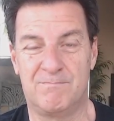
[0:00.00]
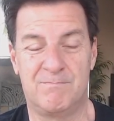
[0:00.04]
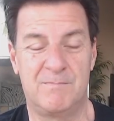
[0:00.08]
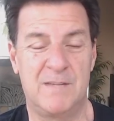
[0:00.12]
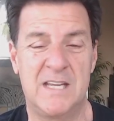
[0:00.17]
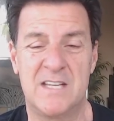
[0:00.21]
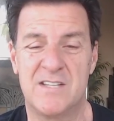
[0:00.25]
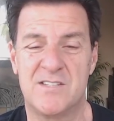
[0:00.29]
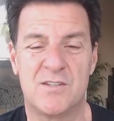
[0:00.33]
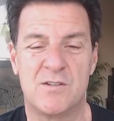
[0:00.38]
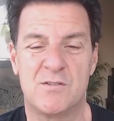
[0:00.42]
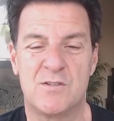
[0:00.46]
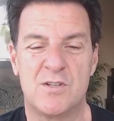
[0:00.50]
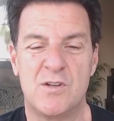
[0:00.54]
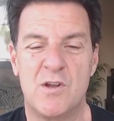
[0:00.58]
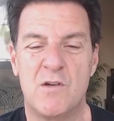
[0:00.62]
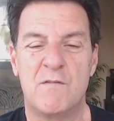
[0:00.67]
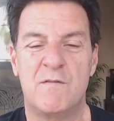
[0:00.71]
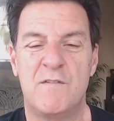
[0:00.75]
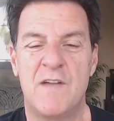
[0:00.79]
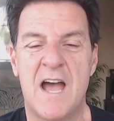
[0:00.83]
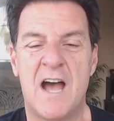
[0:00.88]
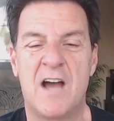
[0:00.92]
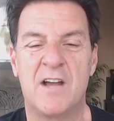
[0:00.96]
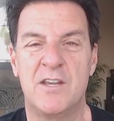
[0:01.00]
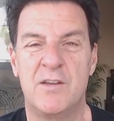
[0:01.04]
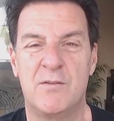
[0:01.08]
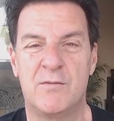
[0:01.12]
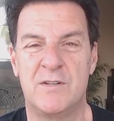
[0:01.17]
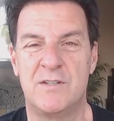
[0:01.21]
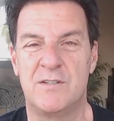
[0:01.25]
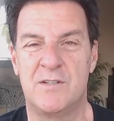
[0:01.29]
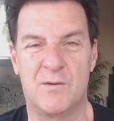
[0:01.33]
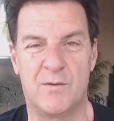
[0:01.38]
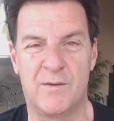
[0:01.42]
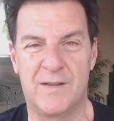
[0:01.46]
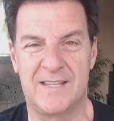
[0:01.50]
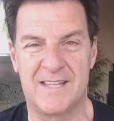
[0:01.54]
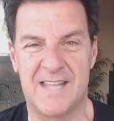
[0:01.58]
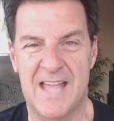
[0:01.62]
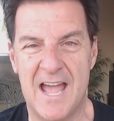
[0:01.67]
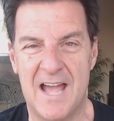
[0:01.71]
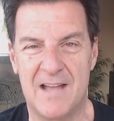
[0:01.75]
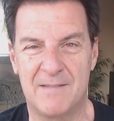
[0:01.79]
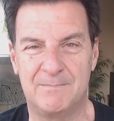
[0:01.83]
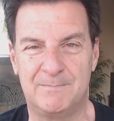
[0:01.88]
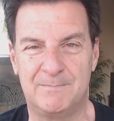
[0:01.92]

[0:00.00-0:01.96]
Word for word: because there's no value in doing that.